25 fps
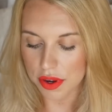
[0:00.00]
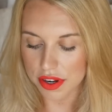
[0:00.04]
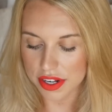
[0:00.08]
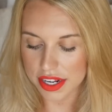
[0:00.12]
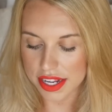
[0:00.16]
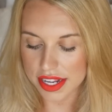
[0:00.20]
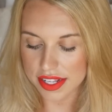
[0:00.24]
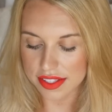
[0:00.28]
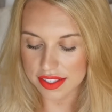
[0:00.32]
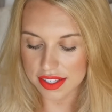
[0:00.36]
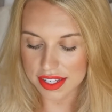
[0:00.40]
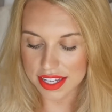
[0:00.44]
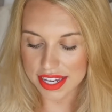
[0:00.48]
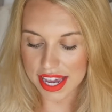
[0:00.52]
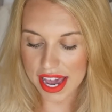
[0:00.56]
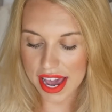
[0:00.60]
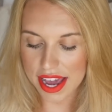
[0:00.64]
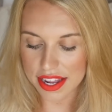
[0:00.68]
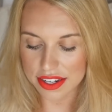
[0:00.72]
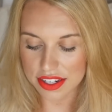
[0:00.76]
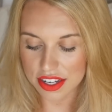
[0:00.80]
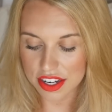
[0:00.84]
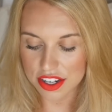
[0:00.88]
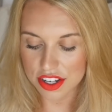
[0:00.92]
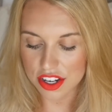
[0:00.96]
one is
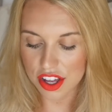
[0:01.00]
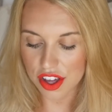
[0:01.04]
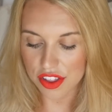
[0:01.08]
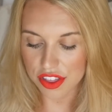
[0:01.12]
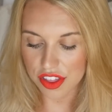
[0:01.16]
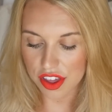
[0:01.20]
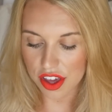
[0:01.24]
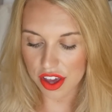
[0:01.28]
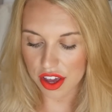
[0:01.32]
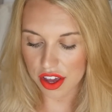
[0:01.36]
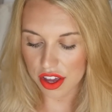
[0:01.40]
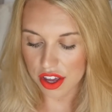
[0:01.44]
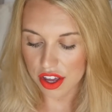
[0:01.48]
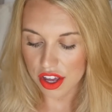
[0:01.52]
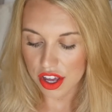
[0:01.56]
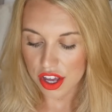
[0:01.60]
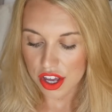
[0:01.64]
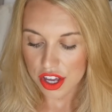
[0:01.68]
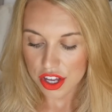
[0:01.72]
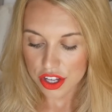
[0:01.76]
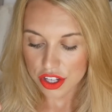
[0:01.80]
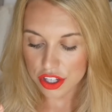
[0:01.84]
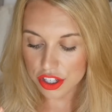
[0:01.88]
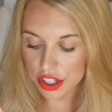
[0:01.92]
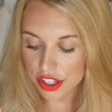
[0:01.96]
again another
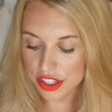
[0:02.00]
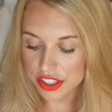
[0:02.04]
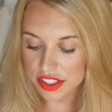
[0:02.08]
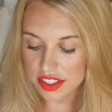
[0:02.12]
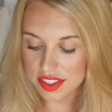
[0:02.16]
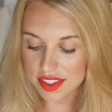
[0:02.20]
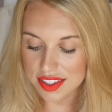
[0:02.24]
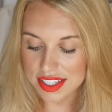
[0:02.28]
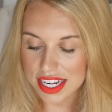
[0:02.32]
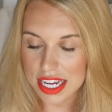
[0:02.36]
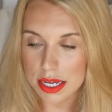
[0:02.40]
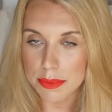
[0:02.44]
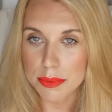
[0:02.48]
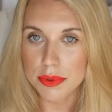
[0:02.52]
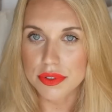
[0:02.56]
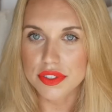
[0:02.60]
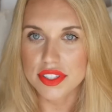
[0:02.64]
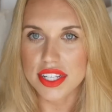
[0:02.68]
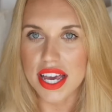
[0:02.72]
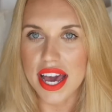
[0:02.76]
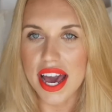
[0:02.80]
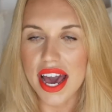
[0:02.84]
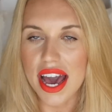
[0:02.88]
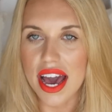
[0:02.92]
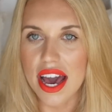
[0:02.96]
good staple
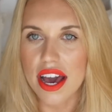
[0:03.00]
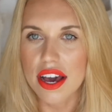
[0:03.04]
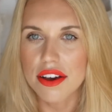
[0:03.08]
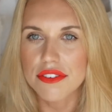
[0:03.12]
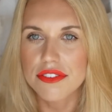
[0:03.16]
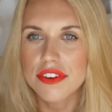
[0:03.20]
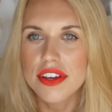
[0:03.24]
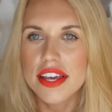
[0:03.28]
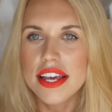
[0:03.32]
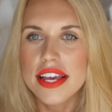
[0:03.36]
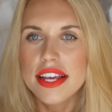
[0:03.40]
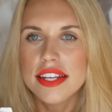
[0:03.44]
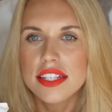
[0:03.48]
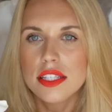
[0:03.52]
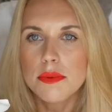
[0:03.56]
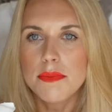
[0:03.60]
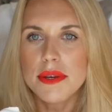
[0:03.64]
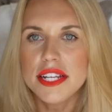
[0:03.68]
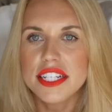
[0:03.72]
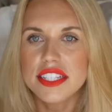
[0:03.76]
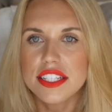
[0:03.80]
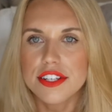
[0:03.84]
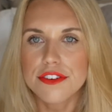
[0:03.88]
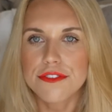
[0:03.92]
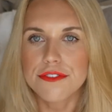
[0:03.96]
to have. It's a
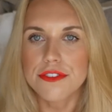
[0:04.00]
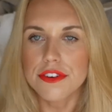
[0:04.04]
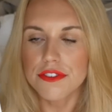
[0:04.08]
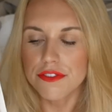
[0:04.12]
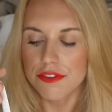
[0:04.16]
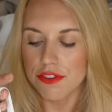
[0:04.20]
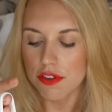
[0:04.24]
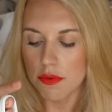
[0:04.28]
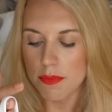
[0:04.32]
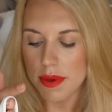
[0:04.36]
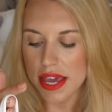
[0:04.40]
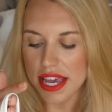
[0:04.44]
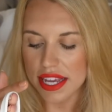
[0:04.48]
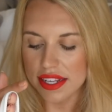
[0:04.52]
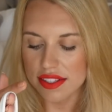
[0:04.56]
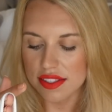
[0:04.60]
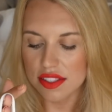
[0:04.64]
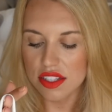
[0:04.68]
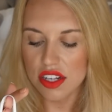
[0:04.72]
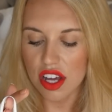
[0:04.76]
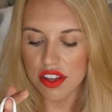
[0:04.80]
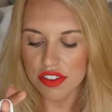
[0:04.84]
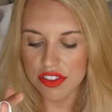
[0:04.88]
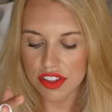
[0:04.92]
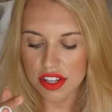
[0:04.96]
bit different for me, it's
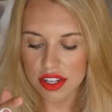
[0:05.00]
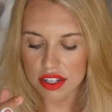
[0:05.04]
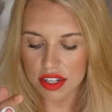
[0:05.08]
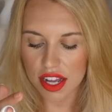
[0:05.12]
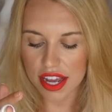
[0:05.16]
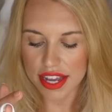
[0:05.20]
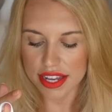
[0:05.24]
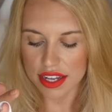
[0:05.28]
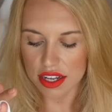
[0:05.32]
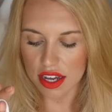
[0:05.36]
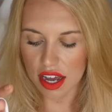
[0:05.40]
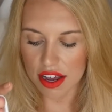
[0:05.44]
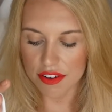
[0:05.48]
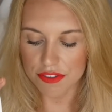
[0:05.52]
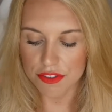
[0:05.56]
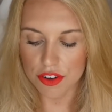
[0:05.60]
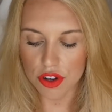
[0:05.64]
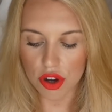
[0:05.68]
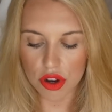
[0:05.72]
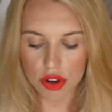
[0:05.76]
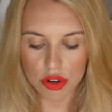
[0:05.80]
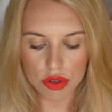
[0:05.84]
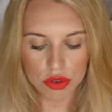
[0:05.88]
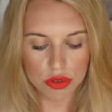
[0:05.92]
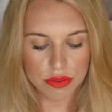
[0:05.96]
nothing like I've
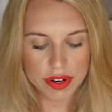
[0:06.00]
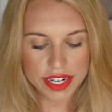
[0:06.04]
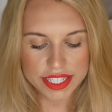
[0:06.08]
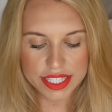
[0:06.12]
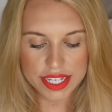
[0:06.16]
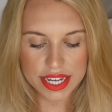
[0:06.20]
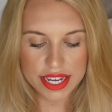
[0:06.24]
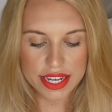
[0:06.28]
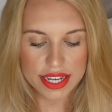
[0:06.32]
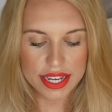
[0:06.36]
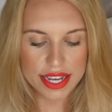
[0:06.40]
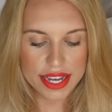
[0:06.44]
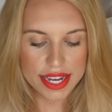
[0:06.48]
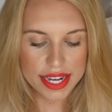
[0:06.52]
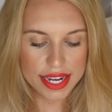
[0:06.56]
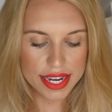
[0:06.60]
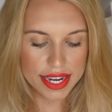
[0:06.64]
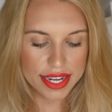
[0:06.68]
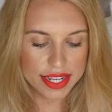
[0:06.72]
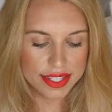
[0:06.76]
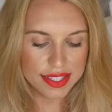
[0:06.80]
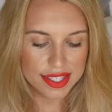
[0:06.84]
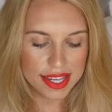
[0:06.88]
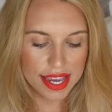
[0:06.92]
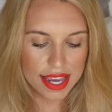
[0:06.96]
got already. It
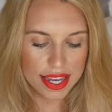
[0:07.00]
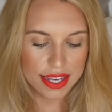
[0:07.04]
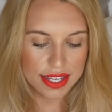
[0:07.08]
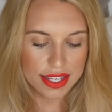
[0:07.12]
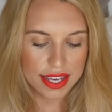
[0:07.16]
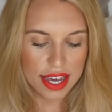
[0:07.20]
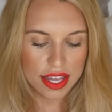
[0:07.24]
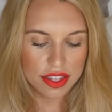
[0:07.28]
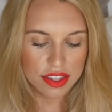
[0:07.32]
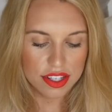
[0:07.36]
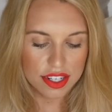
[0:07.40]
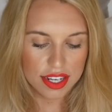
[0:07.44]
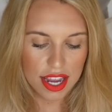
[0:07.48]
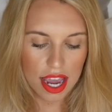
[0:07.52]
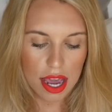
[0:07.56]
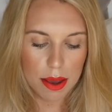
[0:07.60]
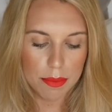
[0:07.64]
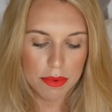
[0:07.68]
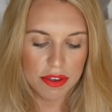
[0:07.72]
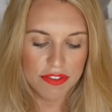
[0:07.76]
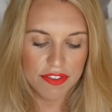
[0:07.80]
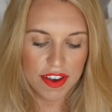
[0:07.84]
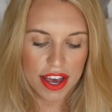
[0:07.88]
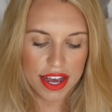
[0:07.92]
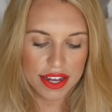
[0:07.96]
is a gathered
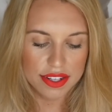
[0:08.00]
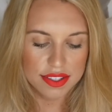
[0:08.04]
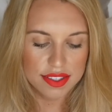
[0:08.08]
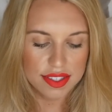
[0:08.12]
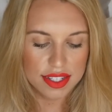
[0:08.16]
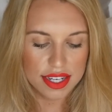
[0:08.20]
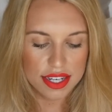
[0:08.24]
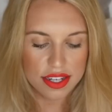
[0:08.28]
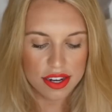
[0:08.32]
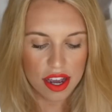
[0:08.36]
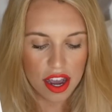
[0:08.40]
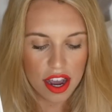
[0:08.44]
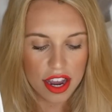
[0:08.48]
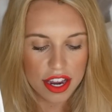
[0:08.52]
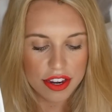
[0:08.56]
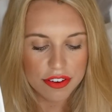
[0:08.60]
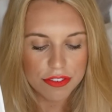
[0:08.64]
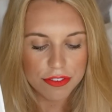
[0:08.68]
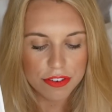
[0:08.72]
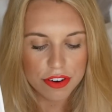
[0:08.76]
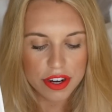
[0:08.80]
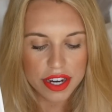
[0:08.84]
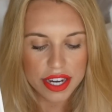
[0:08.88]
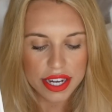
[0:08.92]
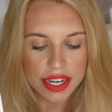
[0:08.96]
cami vest in
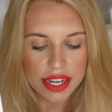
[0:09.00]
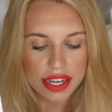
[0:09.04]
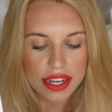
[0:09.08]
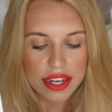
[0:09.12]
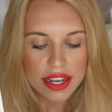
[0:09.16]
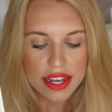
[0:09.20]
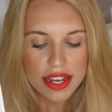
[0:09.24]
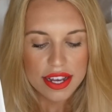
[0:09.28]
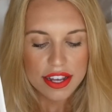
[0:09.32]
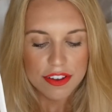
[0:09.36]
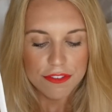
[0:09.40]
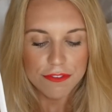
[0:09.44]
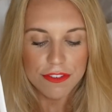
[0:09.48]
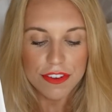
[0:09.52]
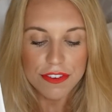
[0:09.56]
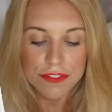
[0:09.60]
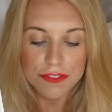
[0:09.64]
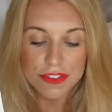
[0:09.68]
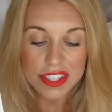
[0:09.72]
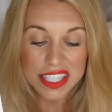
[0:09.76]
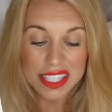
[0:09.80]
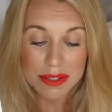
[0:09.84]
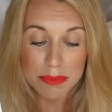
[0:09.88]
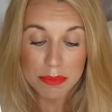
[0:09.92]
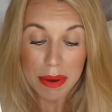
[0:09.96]
ivory,
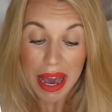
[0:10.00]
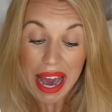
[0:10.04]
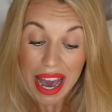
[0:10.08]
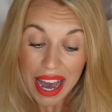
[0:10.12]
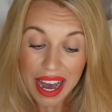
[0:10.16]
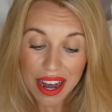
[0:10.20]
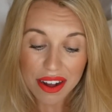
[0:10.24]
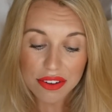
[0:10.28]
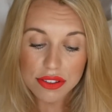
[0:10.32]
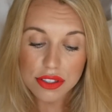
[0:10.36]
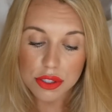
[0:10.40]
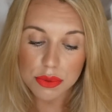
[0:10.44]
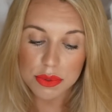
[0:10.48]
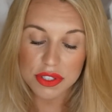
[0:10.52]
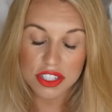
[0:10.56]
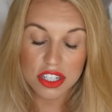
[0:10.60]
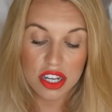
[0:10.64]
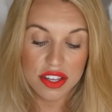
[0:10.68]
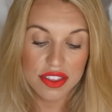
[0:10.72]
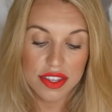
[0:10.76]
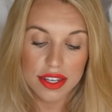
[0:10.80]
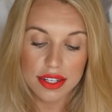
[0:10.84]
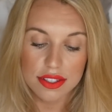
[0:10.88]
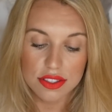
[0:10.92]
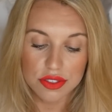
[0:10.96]
£15 which
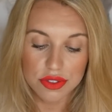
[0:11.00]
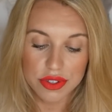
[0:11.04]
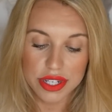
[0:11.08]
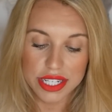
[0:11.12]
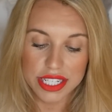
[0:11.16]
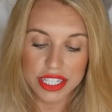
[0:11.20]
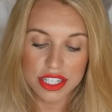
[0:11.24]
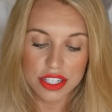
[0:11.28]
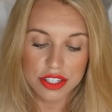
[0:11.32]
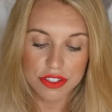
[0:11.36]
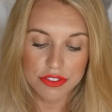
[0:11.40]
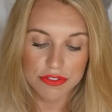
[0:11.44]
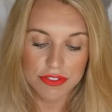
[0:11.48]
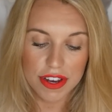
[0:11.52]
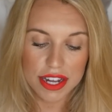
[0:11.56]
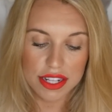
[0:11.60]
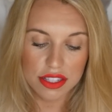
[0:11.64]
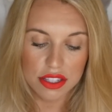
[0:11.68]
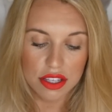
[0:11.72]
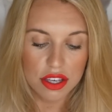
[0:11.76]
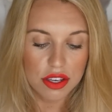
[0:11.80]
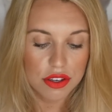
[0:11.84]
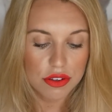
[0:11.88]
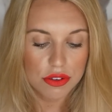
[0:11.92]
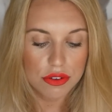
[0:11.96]
I think is really good
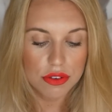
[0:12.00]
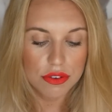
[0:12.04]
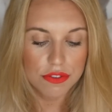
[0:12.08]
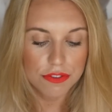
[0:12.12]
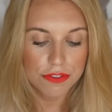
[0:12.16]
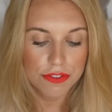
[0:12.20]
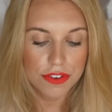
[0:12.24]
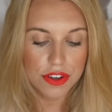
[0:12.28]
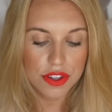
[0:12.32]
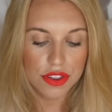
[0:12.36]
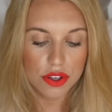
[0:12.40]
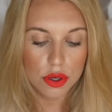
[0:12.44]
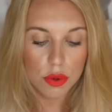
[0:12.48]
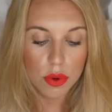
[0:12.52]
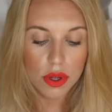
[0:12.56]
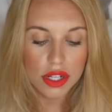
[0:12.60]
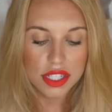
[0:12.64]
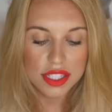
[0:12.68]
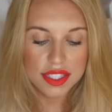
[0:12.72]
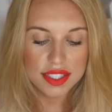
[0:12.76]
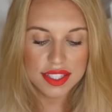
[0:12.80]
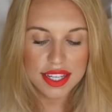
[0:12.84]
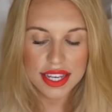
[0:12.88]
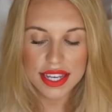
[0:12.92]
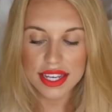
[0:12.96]
value for the
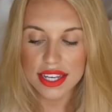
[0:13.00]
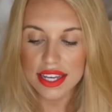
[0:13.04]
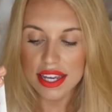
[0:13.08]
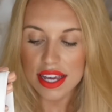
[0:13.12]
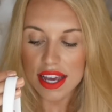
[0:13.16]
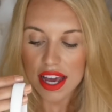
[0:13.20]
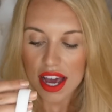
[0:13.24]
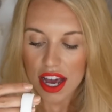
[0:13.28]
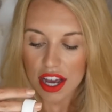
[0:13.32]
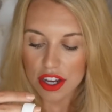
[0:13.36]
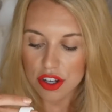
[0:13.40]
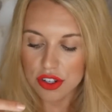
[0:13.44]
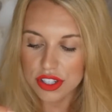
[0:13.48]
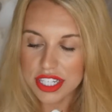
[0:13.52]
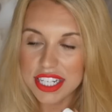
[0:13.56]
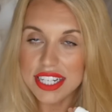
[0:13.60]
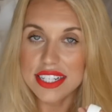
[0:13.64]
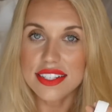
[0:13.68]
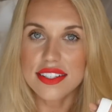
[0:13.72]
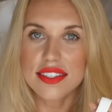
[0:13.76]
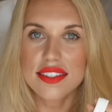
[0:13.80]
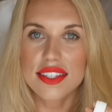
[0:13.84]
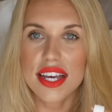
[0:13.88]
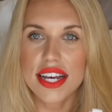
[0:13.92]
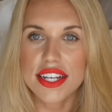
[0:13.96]
quality. I got it
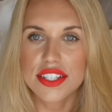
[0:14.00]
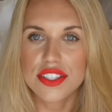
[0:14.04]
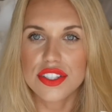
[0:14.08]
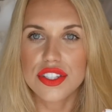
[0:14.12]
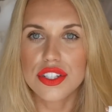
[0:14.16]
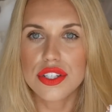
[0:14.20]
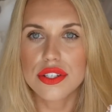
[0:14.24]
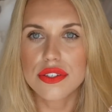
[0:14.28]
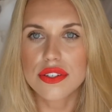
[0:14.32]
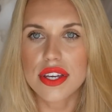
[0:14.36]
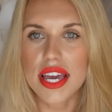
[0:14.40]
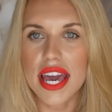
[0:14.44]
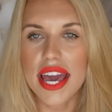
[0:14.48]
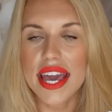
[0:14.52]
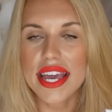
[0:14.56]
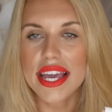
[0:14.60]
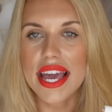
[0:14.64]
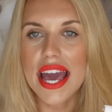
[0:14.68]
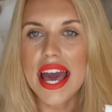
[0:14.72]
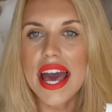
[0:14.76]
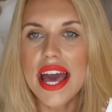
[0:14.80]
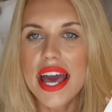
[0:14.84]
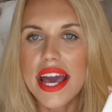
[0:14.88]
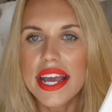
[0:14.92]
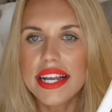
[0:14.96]
in a size
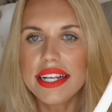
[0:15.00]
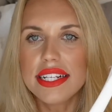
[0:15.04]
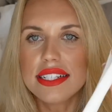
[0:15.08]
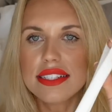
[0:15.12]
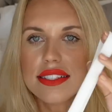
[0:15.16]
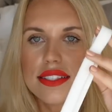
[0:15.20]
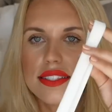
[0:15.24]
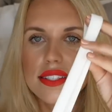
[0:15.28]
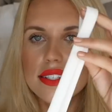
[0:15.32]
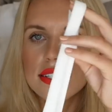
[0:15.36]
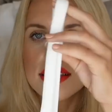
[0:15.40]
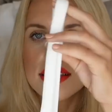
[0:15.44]
UK 8